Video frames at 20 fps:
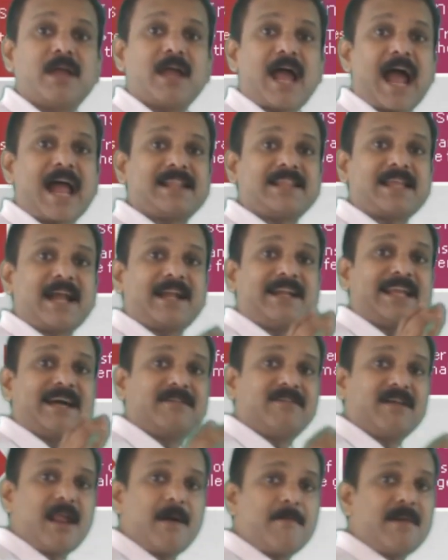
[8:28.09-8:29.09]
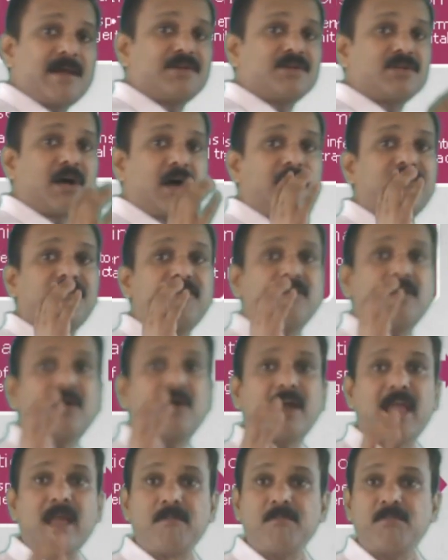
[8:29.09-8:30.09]
And that development of
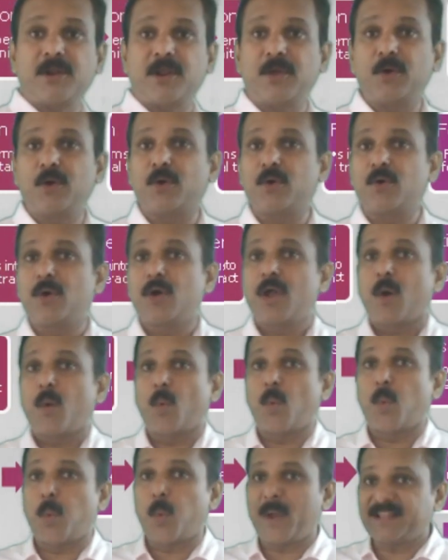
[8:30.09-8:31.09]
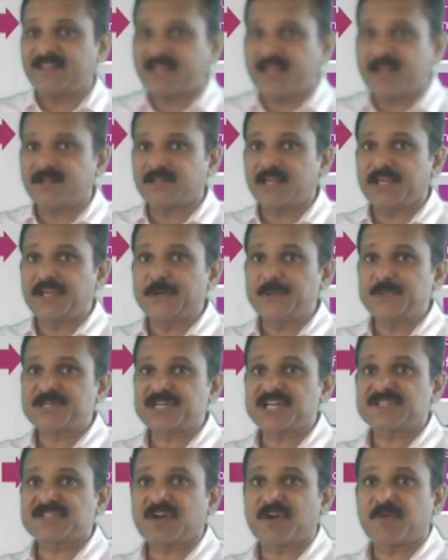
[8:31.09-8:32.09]
uh, embryo within the
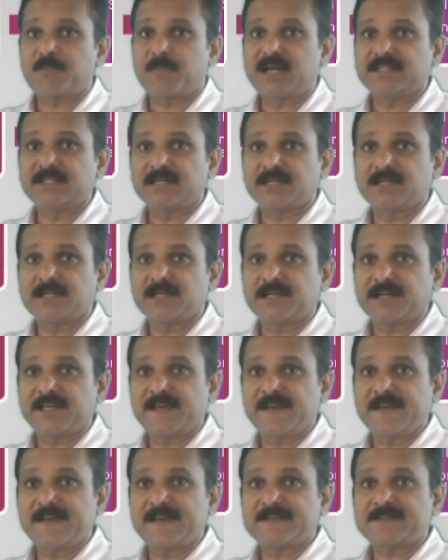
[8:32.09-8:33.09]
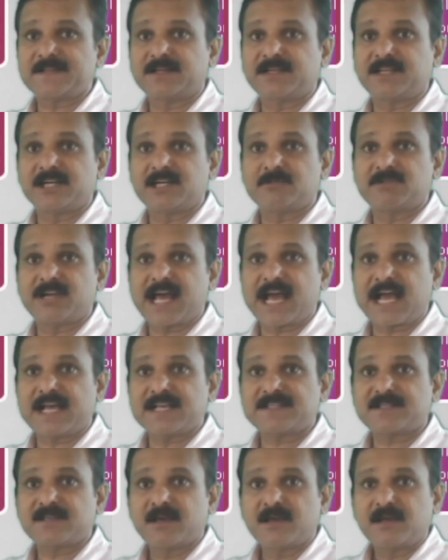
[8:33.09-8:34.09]
uterus of mother is termed
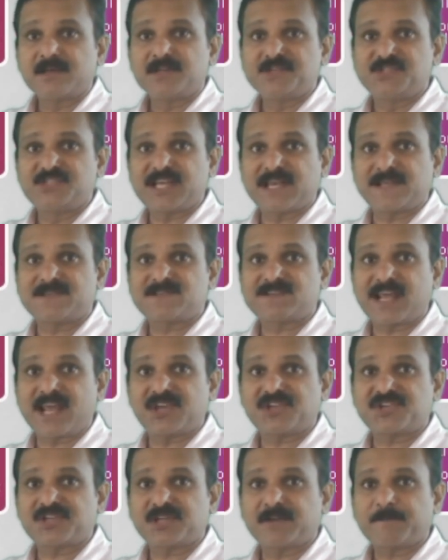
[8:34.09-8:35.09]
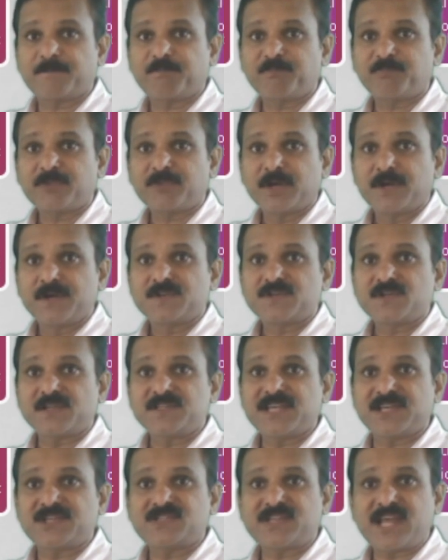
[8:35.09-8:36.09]
as gestation. So
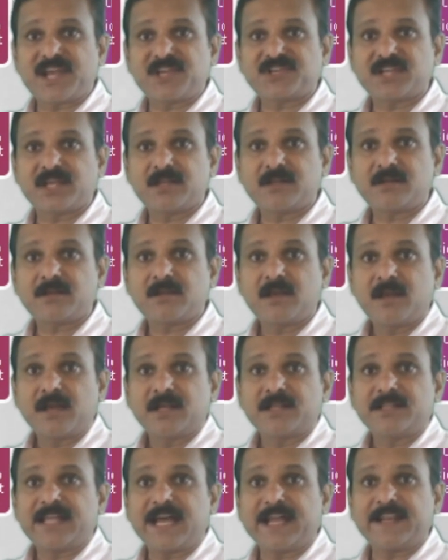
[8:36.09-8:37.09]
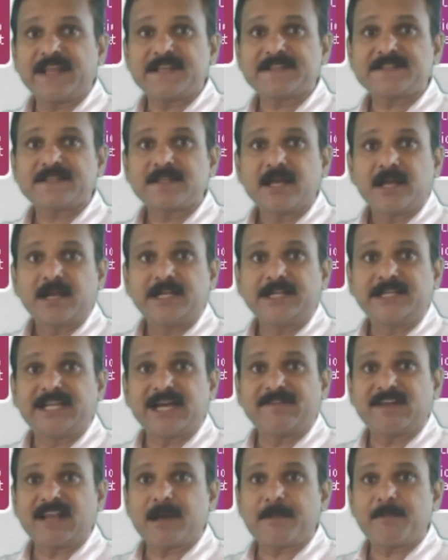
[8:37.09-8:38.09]
gestation, that is
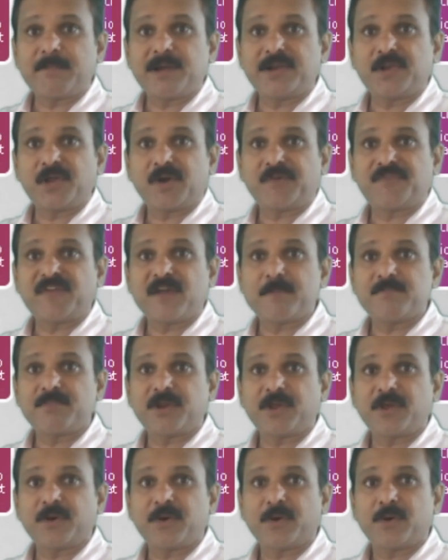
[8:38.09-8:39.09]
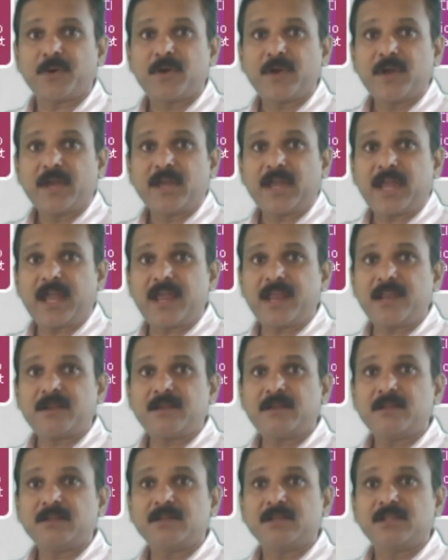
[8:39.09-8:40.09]
development of embryo
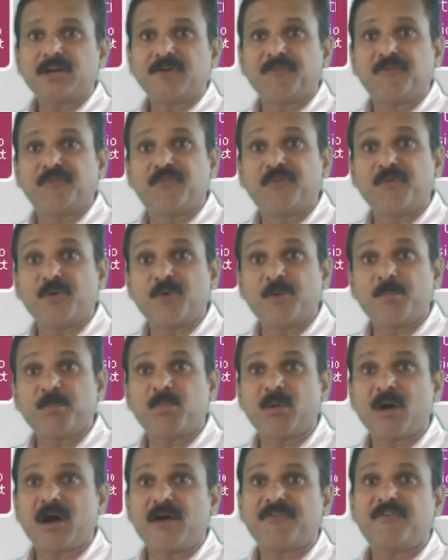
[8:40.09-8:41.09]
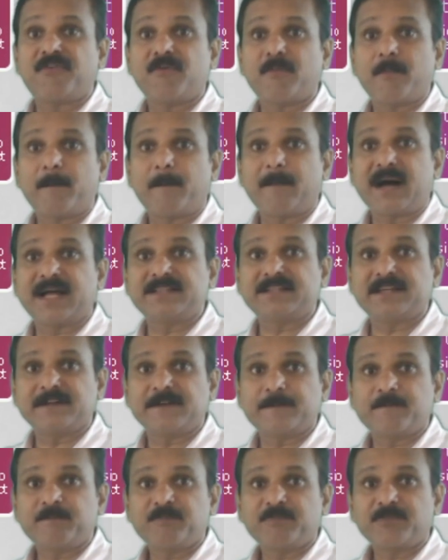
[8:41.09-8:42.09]
in the womb of
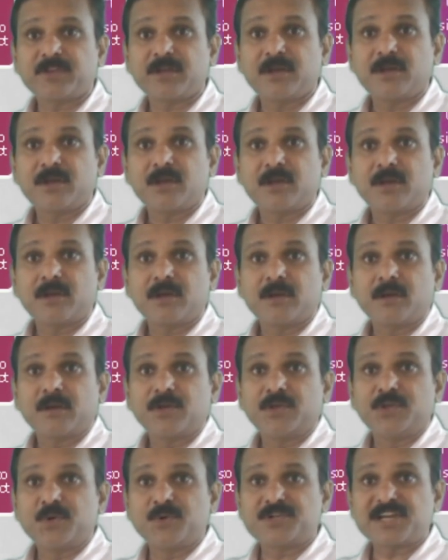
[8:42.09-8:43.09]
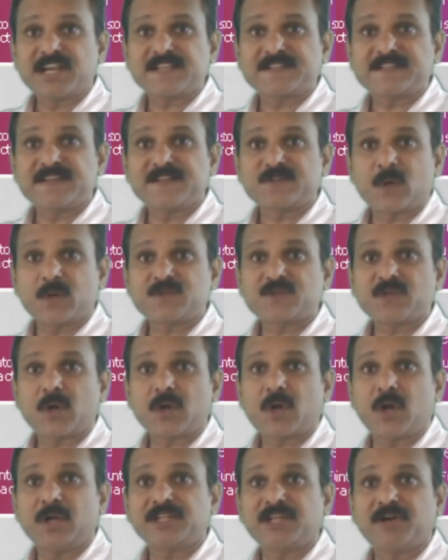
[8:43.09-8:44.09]
mother. Uterus is also
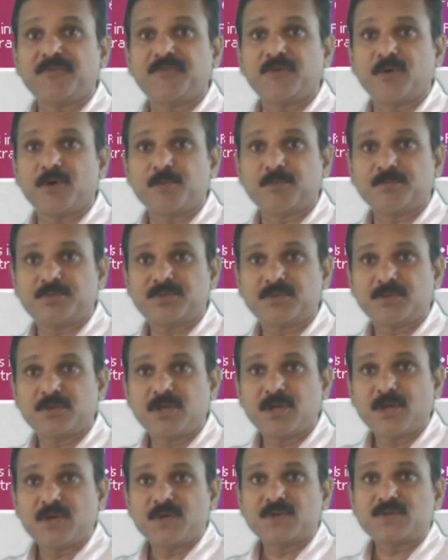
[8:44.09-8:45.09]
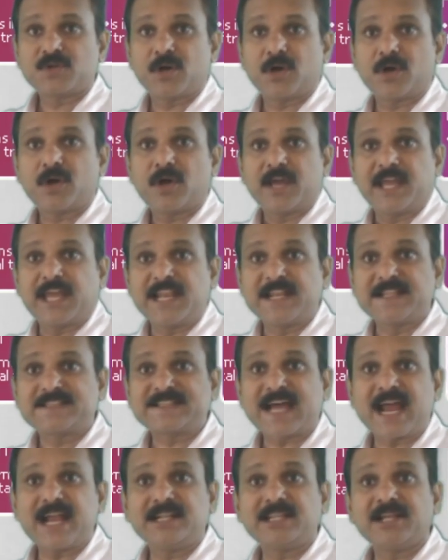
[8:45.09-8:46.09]
called the womb. So
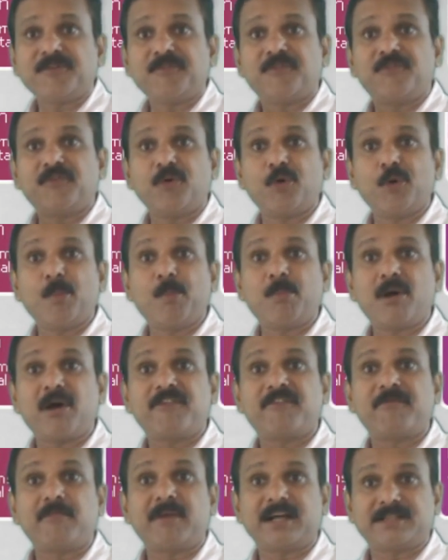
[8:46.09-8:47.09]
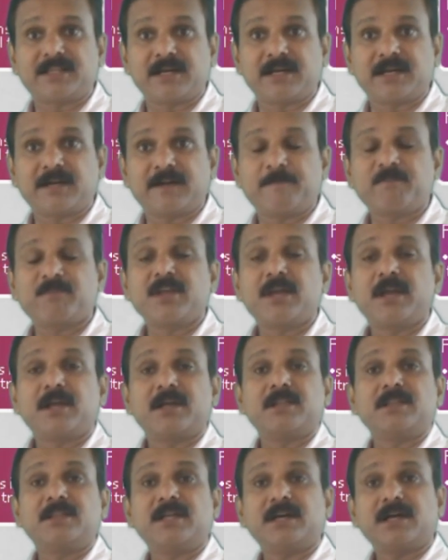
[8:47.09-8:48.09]
inside the womb of mother,
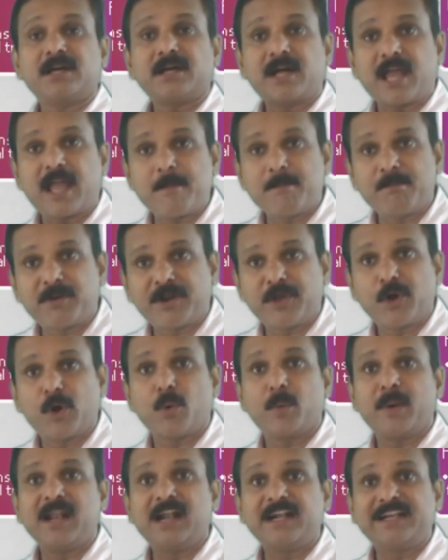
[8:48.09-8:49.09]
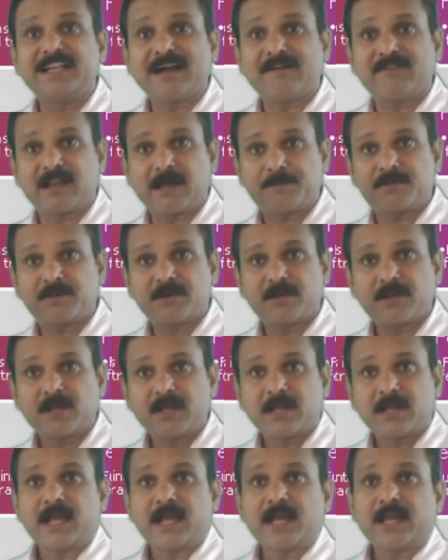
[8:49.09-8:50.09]
the embryo will develop.
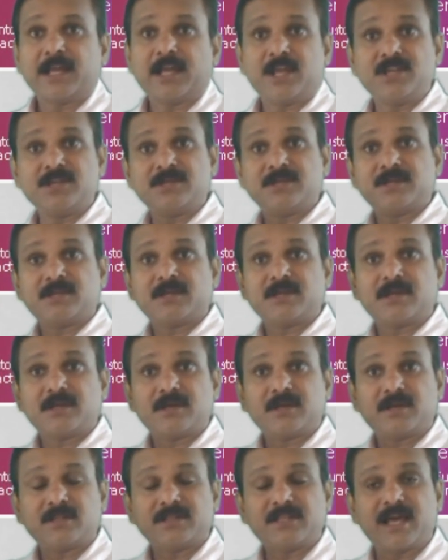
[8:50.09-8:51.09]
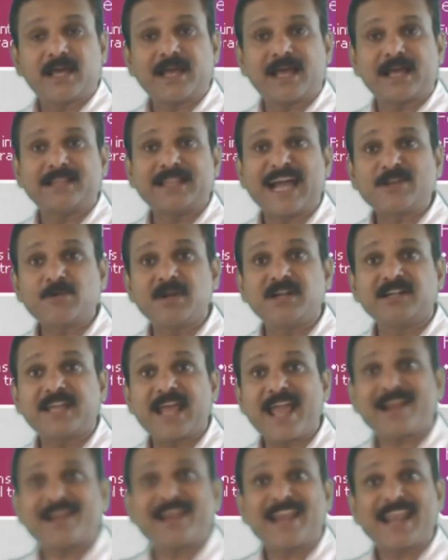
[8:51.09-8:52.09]
In the, uh, that will
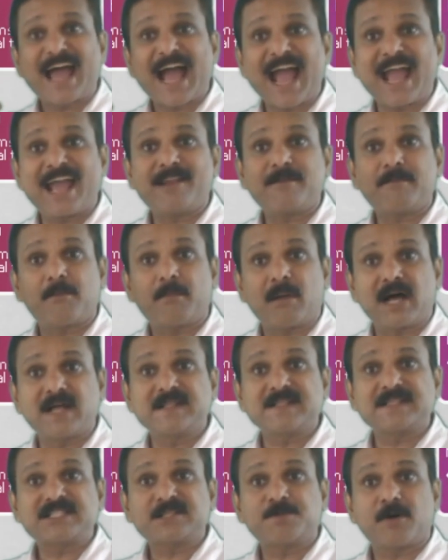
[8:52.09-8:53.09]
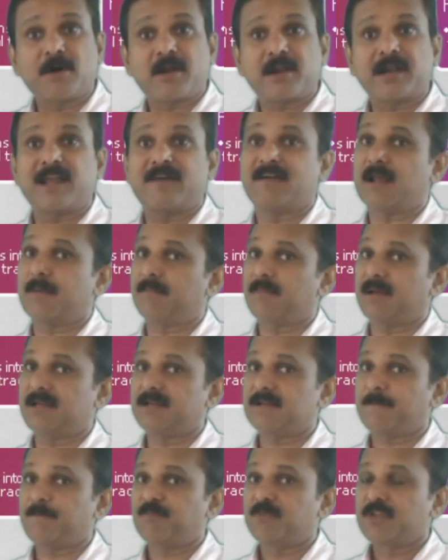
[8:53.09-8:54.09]
take nine months for
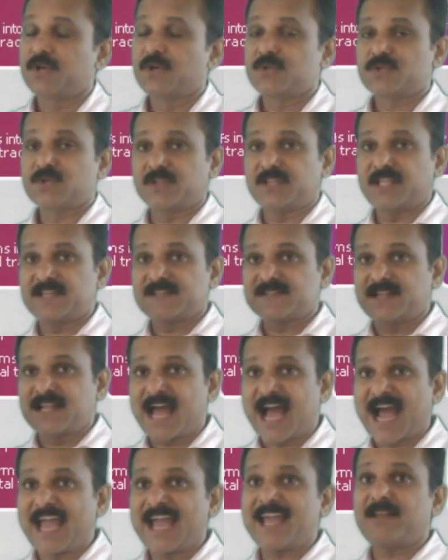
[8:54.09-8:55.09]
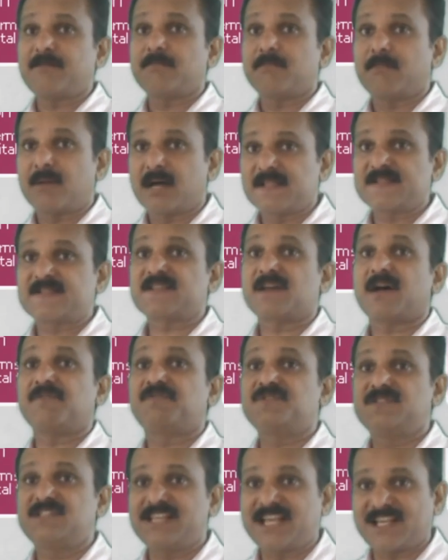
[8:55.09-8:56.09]
development. So these nine months
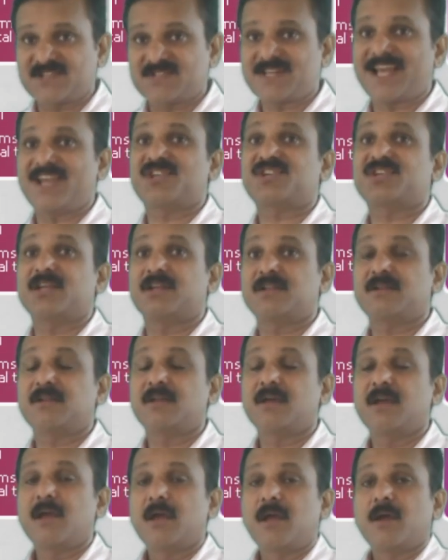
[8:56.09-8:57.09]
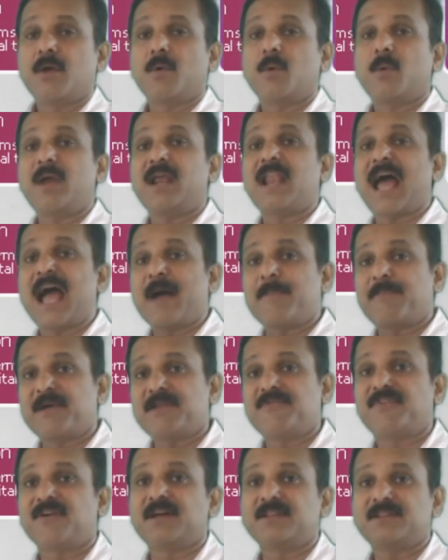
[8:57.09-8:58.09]
of gestation will
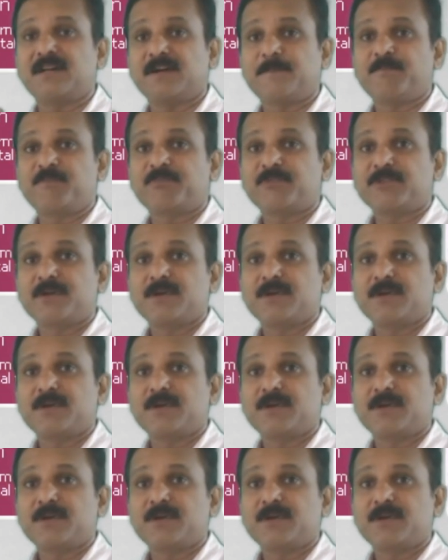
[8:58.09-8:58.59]
happen further.